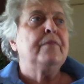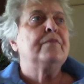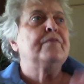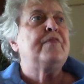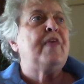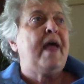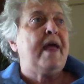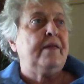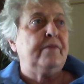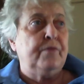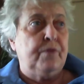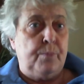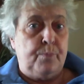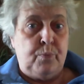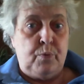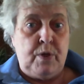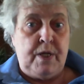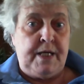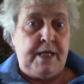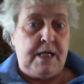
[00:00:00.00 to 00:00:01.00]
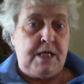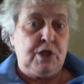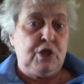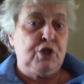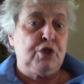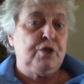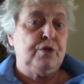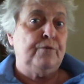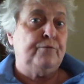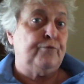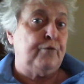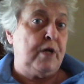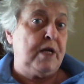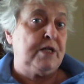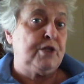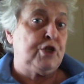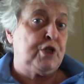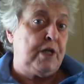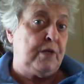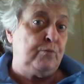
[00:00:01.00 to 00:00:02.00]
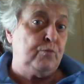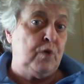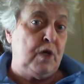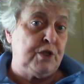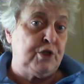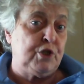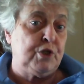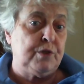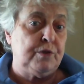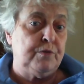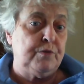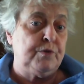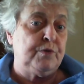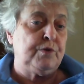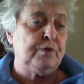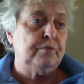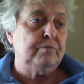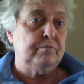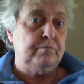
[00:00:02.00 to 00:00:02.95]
that the British, French, and Russians,